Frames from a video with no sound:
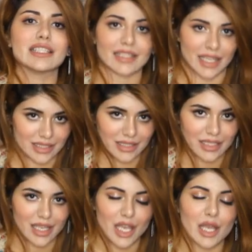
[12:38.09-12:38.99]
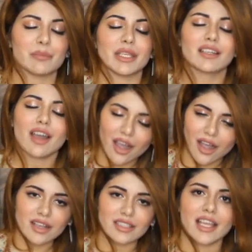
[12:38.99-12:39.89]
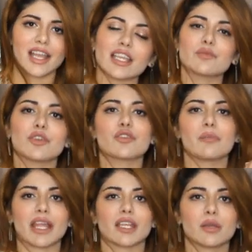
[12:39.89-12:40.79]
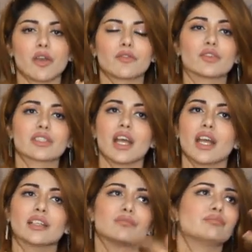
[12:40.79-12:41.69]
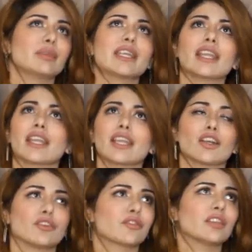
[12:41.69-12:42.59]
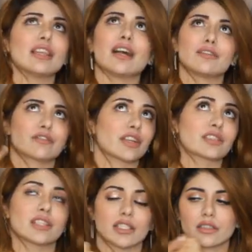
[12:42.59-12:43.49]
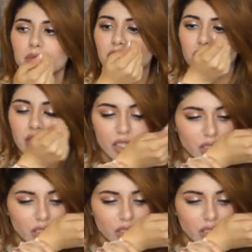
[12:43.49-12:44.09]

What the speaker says: Yes. Because it will remind him of those beginning of the love fresh days or whatever.